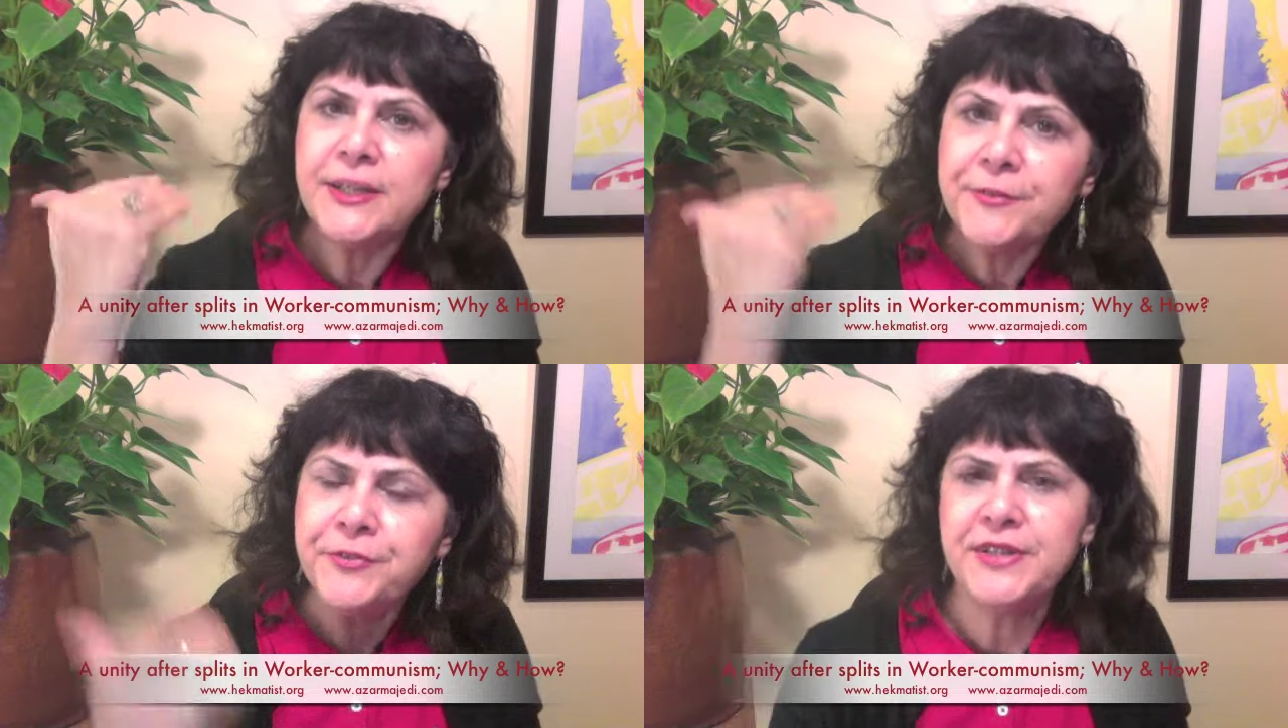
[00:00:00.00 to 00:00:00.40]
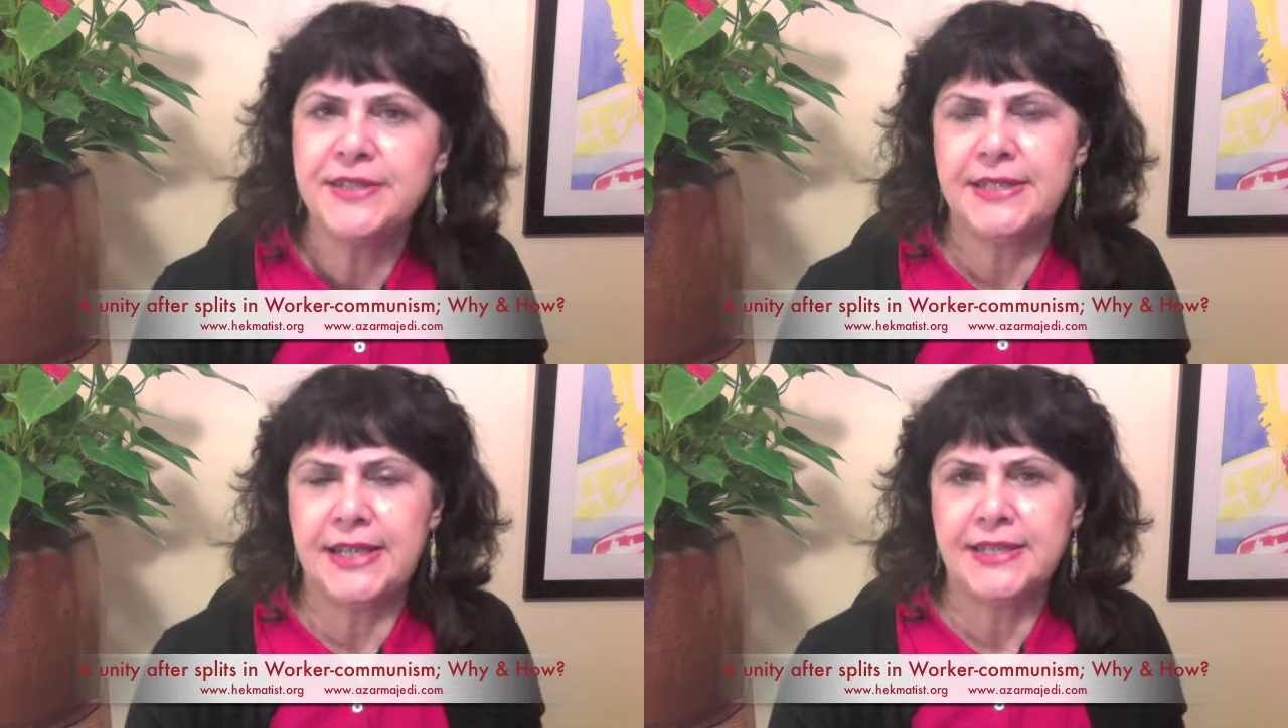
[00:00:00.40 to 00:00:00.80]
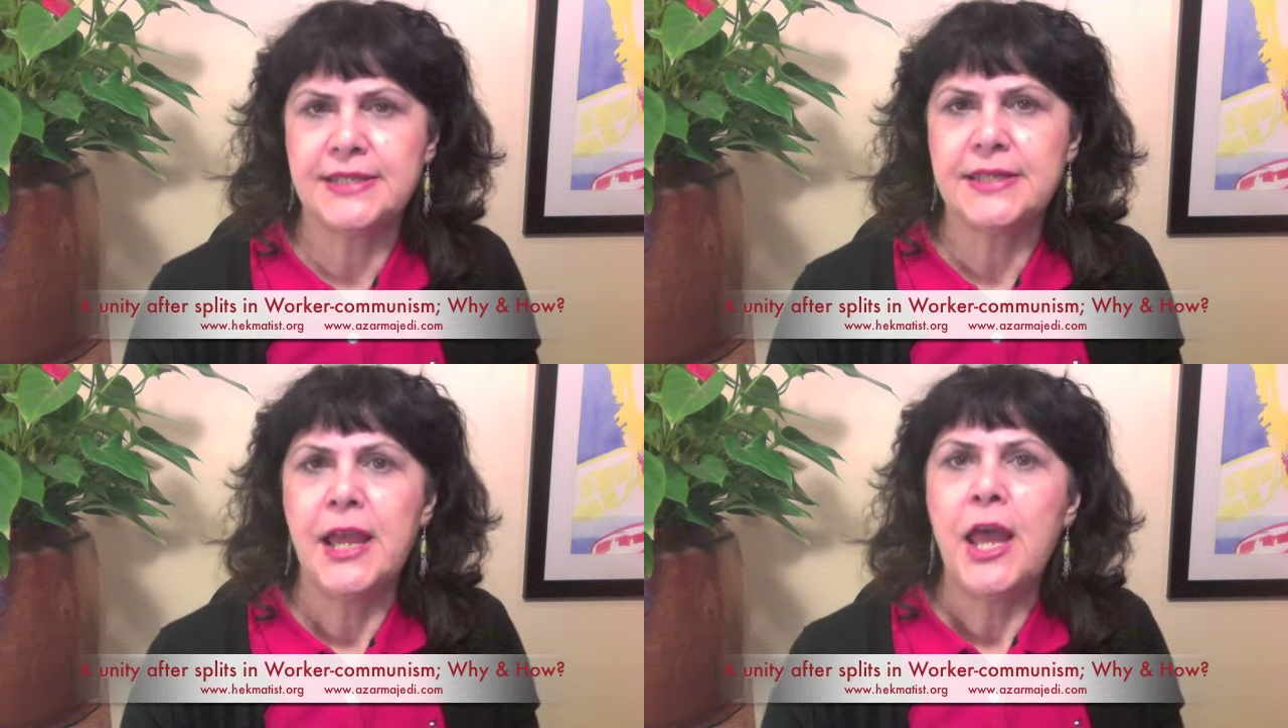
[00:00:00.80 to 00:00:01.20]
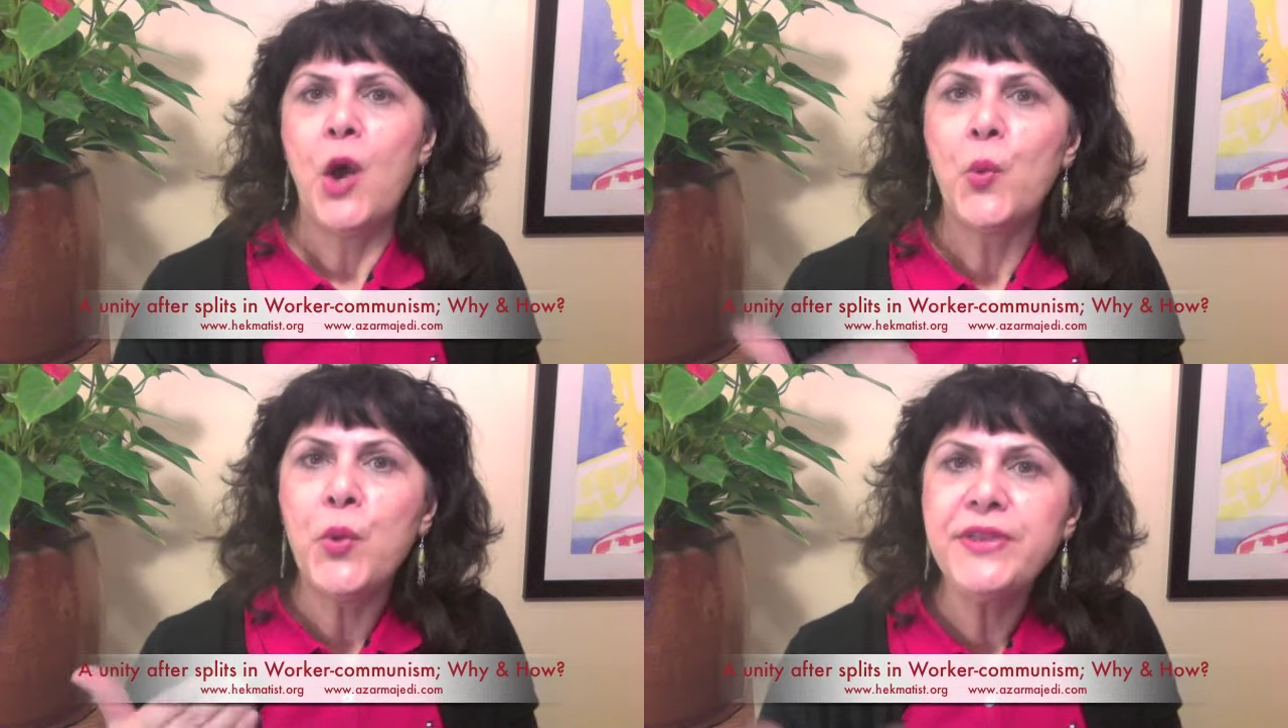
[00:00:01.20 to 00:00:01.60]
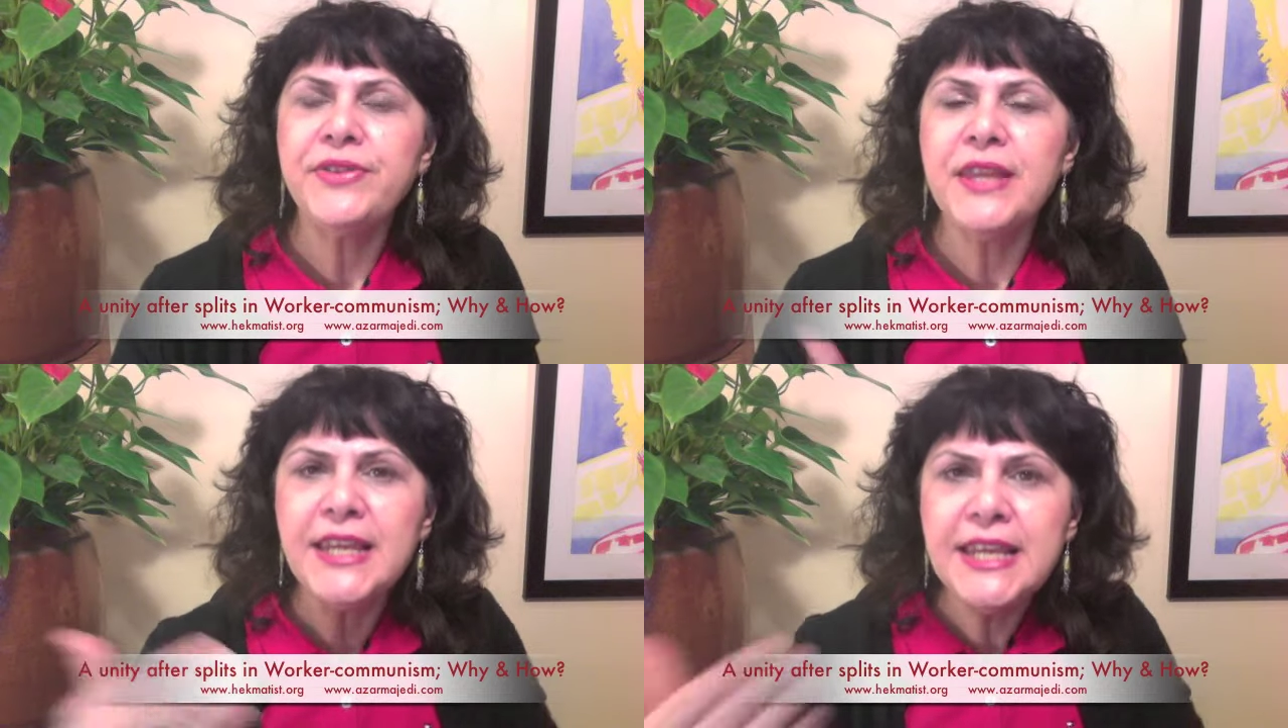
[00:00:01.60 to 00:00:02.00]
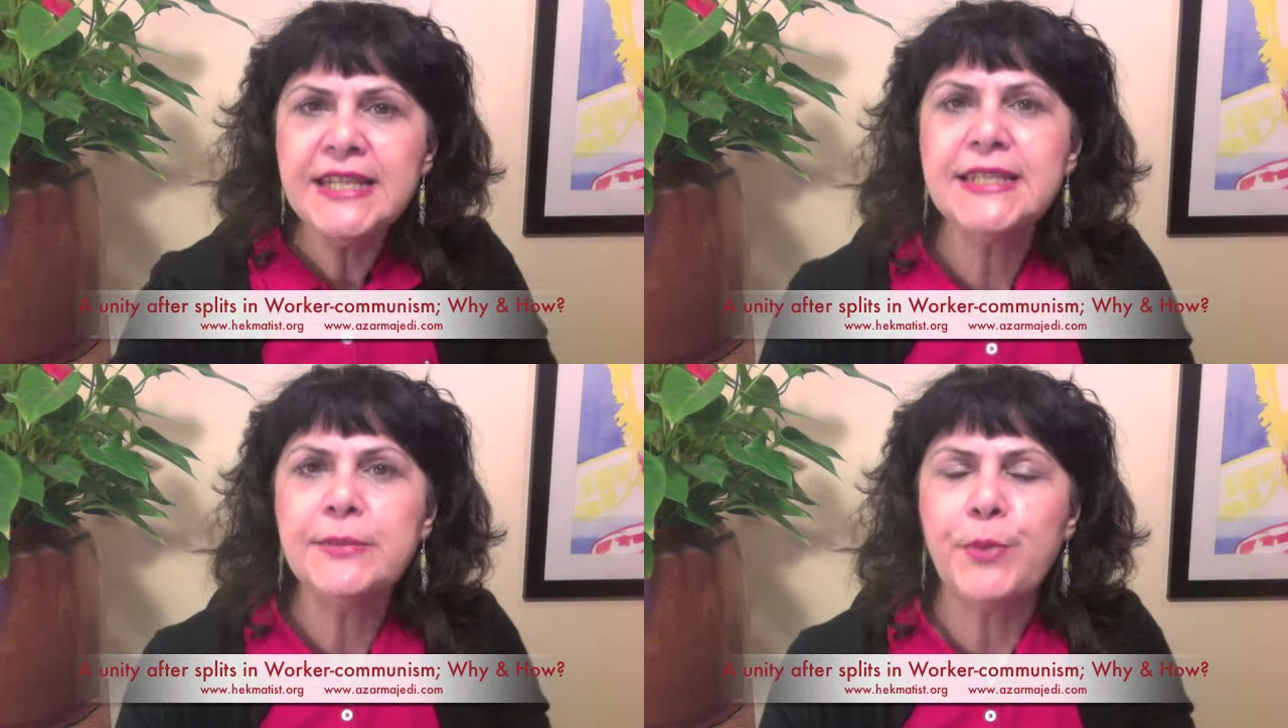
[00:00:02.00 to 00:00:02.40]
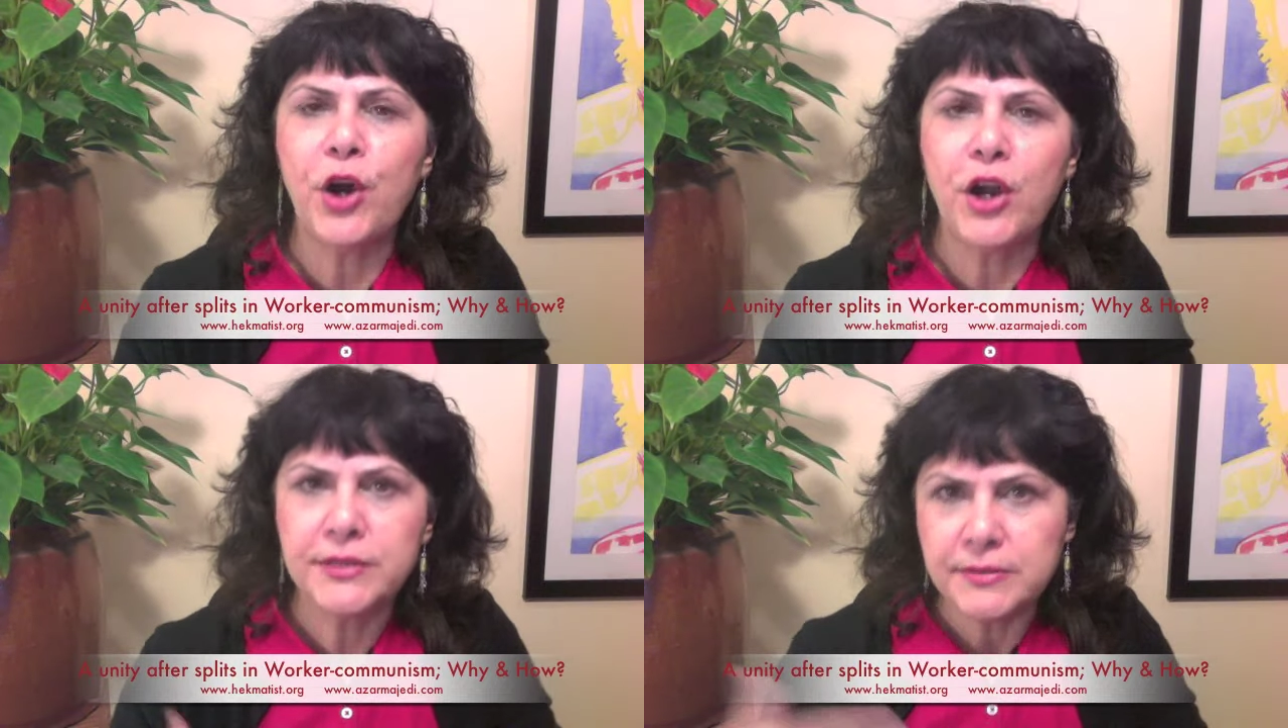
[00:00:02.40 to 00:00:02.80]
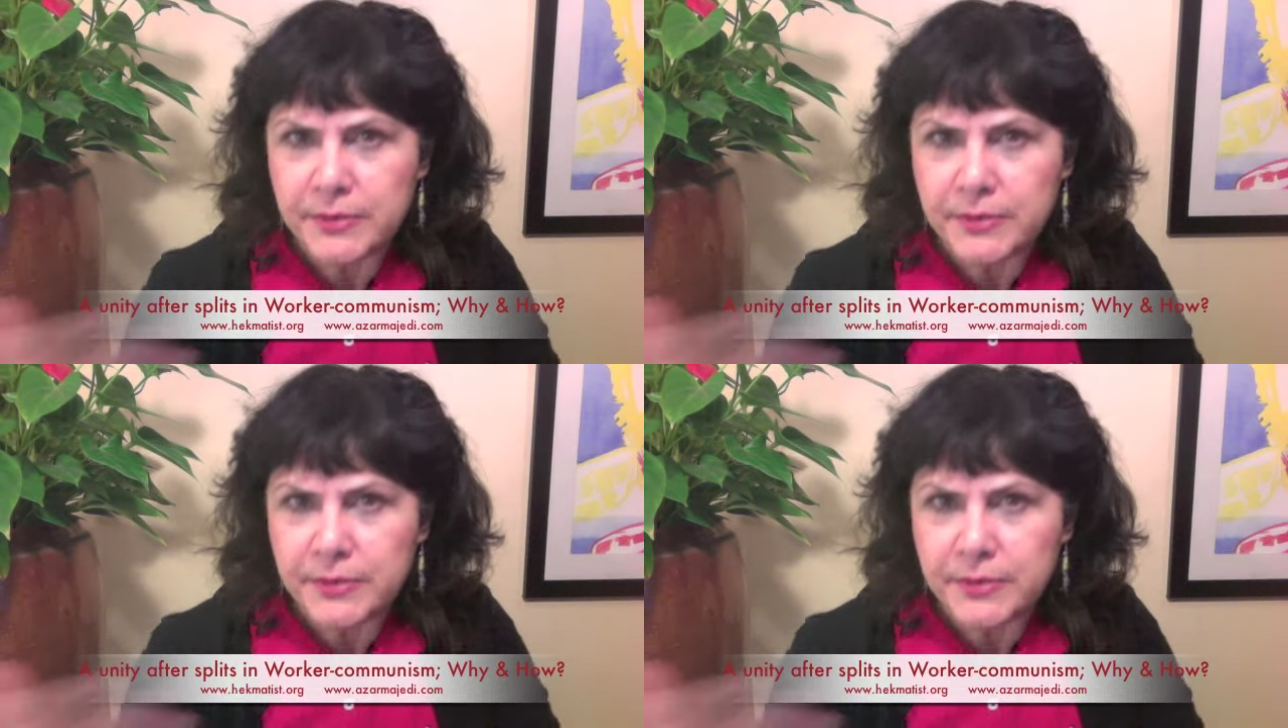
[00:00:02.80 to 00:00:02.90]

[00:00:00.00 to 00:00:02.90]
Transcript: differences with the leading part,